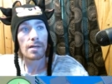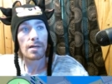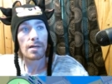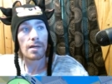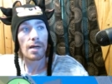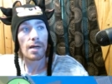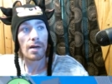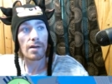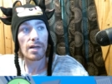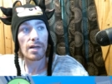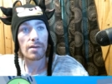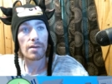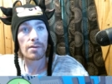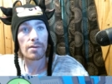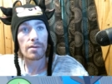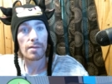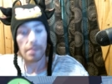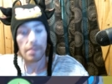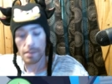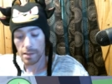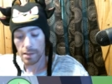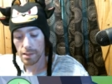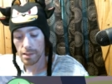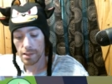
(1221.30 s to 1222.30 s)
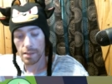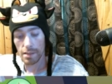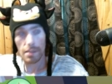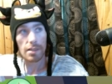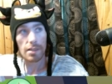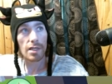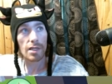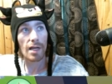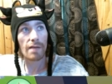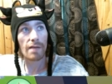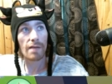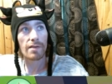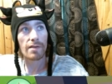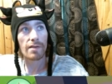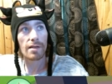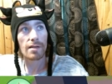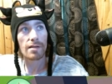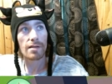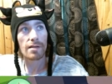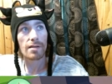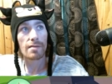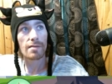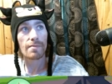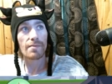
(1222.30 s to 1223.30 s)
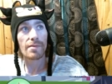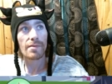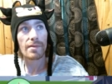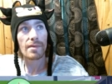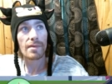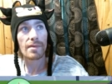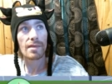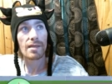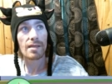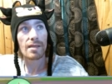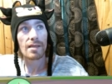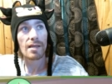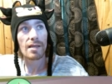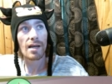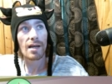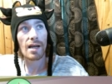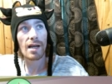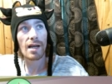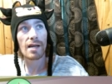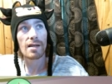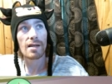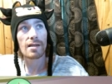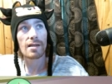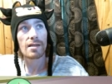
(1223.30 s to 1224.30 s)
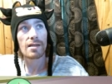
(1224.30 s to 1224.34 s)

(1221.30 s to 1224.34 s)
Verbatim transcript: Oh no. Shift. Ah.